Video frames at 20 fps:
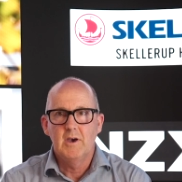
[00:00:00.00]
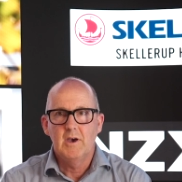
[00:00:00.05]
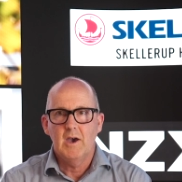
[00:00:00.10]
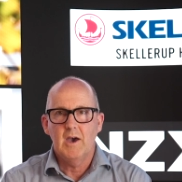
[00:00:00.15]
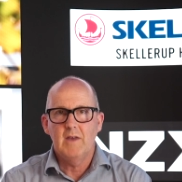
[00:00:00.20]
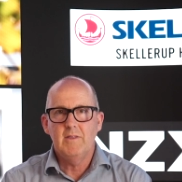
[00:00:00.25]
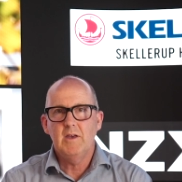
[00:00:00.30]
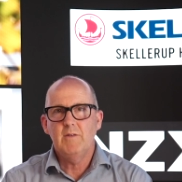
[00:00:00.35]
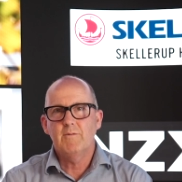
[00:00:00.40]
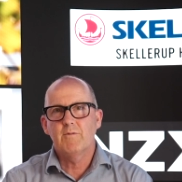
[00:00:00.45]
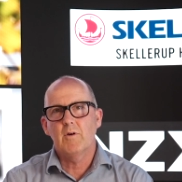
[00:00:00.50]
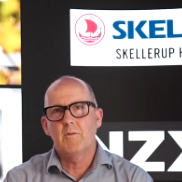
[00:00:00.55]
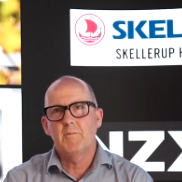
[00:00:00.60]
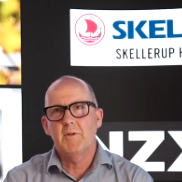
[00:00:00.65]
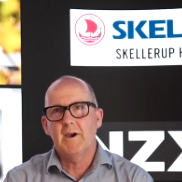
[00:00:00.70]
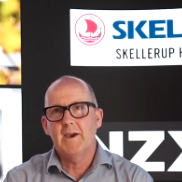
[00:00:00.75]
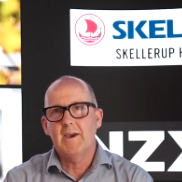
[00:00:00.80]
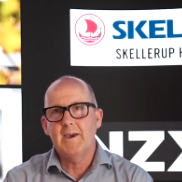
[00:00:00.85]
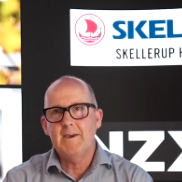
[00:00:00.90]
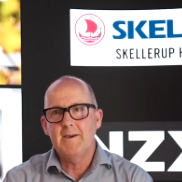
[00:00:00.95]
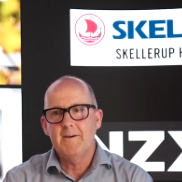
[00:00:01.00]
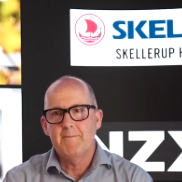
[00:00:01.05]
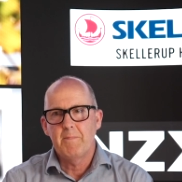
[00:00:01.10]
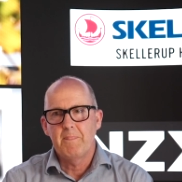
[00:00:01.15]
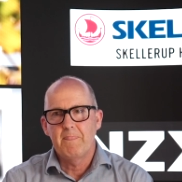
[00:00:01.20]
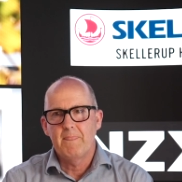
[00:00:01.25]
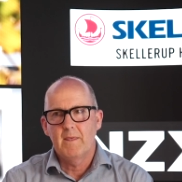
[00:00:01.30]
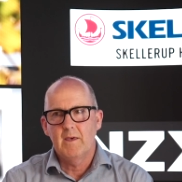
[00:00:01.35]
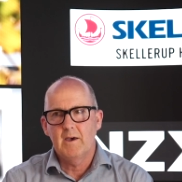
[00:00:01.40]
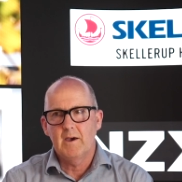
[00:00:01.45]
And then from a
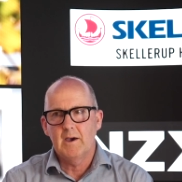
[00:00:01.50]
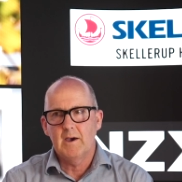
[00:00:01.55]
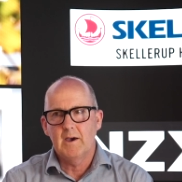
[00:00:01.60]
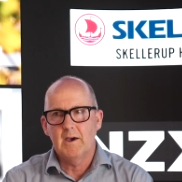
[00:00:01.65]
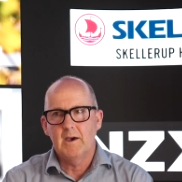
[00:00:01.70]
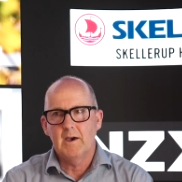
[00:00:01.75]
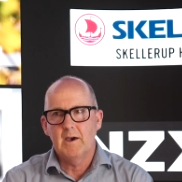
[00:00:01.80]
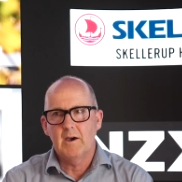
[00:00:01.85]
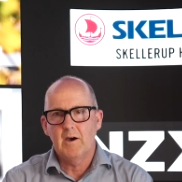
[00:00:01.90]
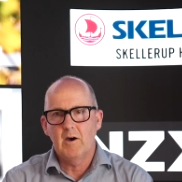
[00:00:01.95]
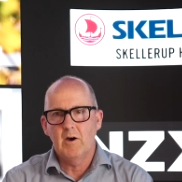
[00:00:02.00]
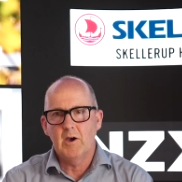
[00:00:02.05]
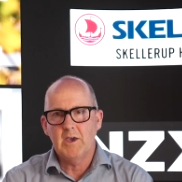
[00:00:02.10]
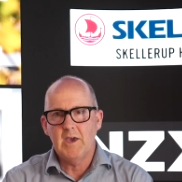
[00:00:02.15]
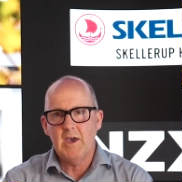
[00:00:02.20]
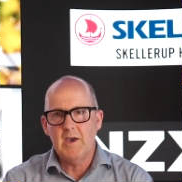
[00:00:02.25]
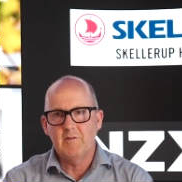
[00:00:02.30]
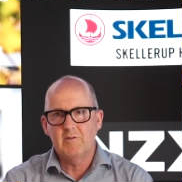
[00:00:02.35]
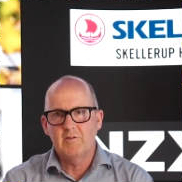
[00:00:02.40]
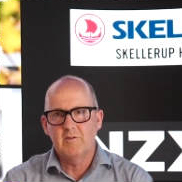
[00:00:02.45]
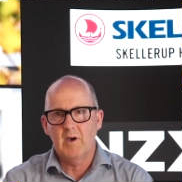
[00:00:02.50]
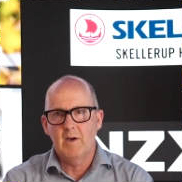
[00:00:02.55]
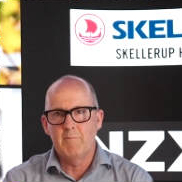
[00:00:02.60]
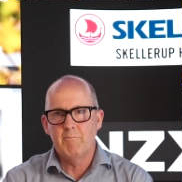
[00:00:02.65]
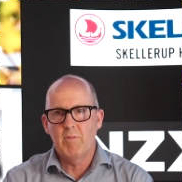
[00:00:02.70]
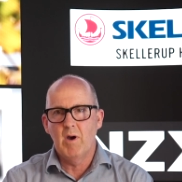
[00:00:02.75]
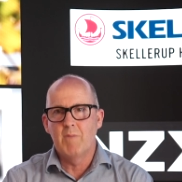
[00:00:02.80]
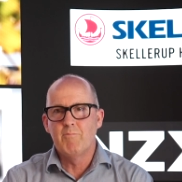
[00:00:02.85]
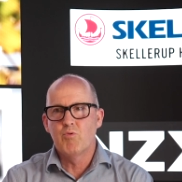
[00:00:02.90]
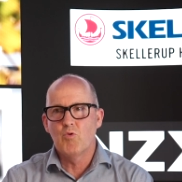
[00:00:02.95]

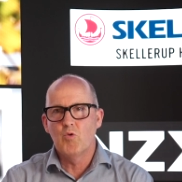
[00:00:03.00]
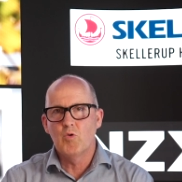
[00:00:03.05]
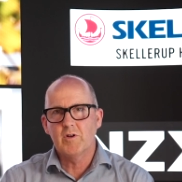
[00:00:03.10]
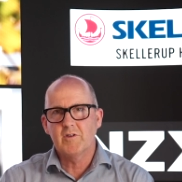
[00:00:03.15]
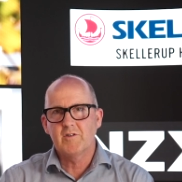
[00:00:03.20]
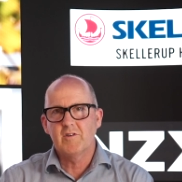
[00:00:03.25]
broader